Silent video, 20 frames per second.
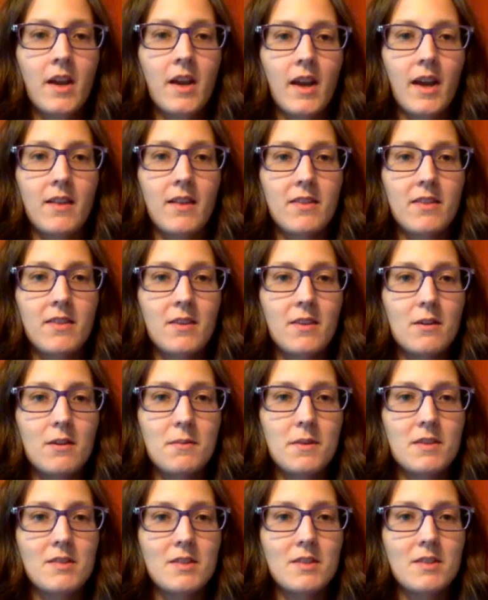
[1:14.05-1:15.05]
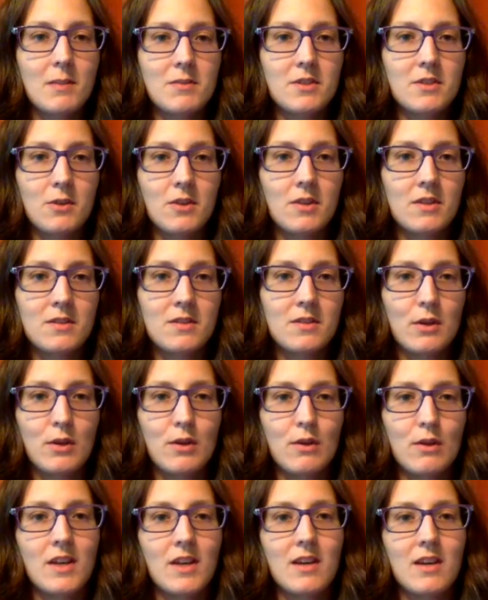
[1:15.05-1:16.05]
And then there'd be some students who
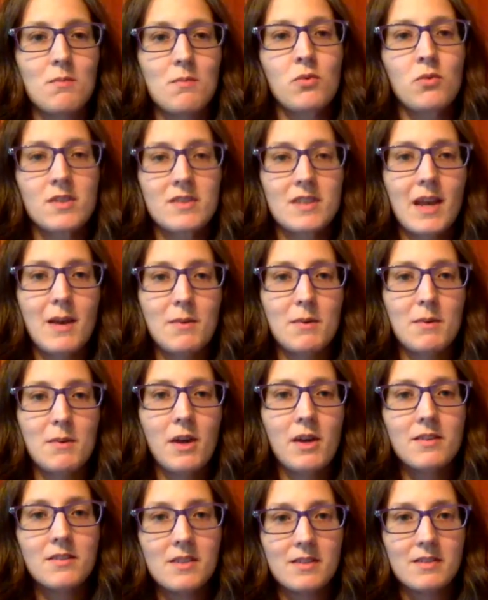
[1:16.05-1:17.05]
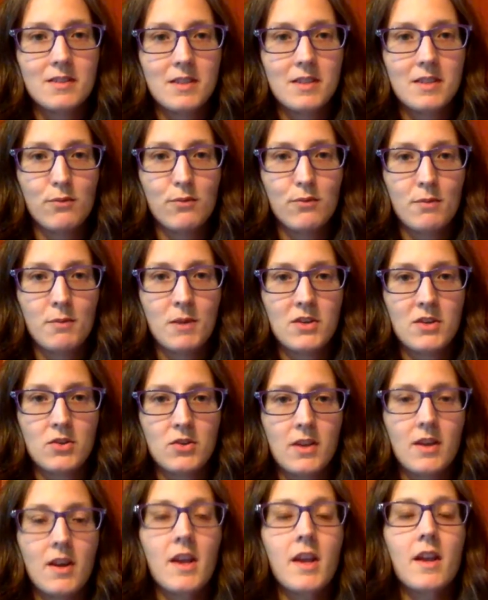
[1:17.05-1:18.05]
needed more time to process the
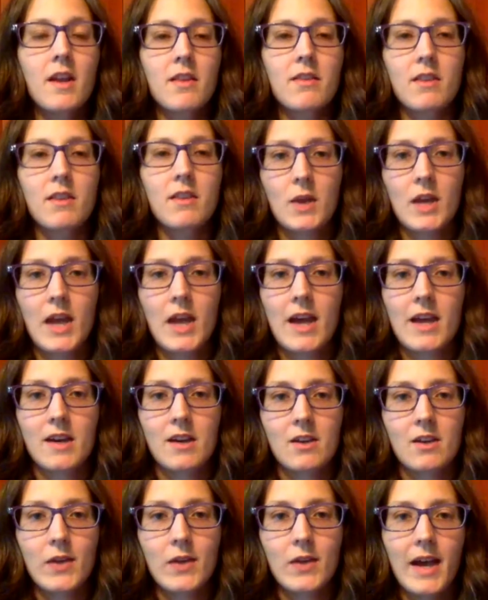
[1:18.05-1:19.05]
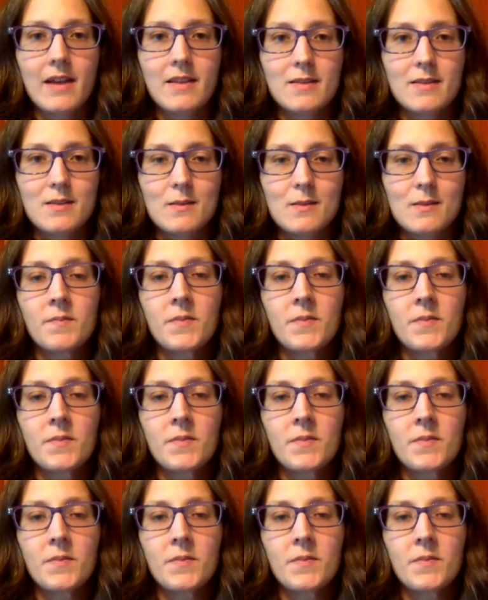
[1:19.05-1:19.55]
information than we had in class.